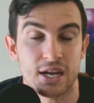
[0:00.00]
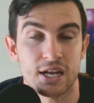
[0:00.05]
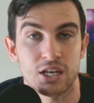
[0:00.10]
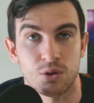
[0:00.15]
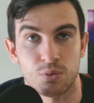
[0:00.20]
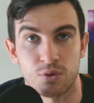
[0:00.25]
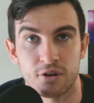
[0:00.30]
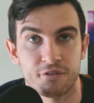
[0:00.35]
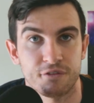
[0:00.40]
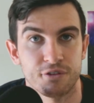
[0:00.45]
You
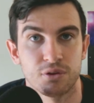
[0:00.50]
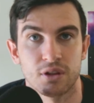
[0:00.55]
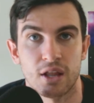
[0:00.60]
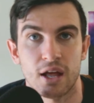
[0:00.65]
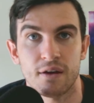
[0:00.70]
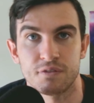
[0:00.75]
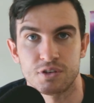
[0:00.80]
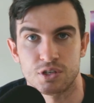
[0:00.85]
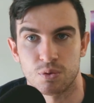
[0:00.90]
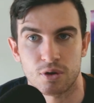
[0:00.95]
want to feel
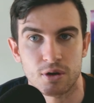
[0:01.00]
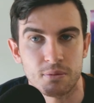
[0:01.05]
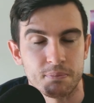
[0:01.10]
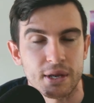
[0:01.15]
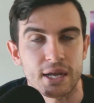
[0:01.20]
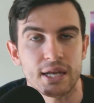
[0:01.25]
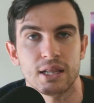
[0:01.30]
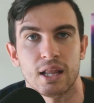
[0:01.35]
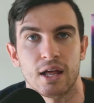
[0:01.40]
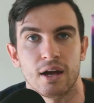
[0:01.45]
loved. You want to be
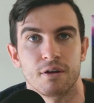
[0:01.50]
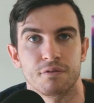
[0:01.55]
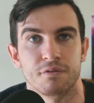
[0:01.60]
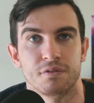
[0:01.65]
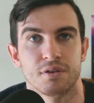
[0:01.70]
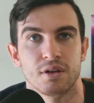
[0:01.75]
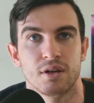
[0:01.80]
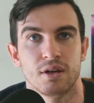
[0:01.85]
loved.